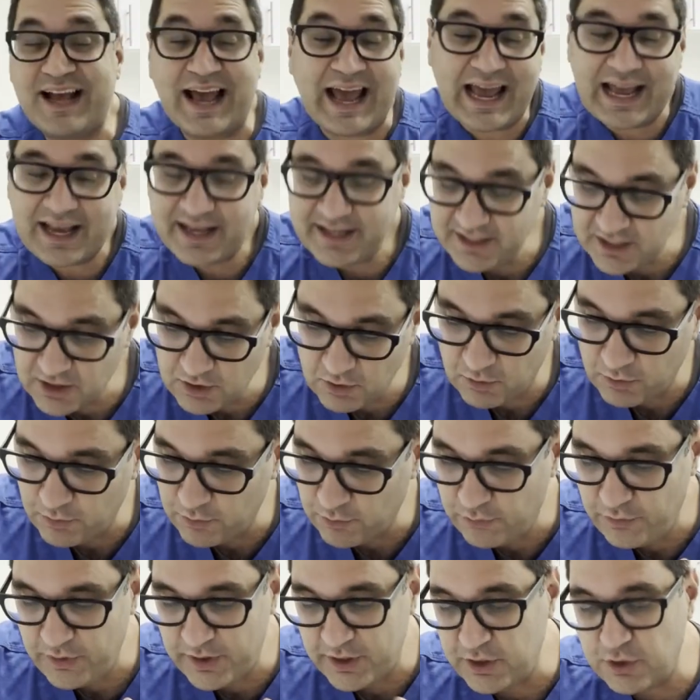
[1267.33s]
Ah, you know,
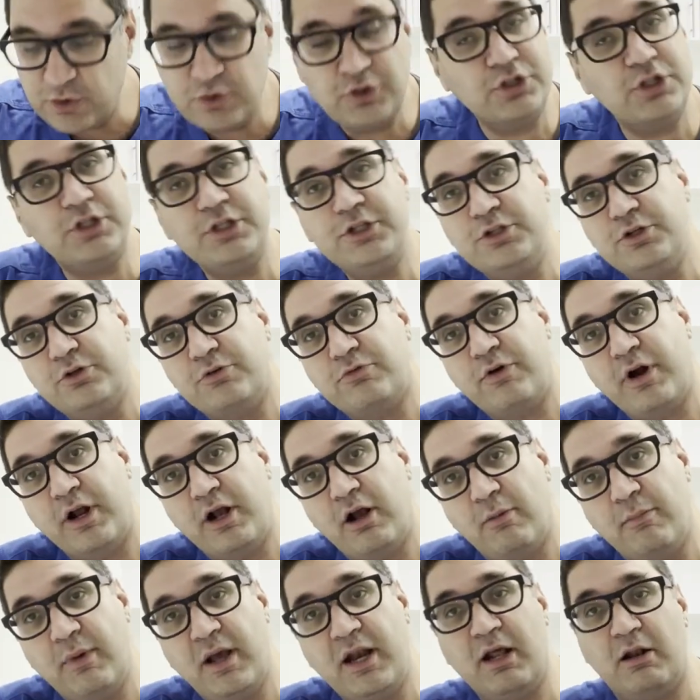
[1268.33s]
we usually don't
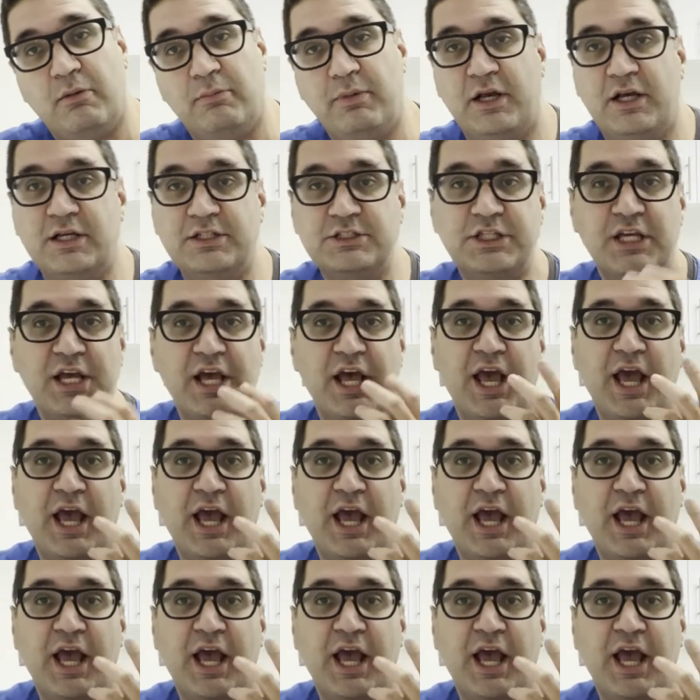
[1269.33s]
recommend it because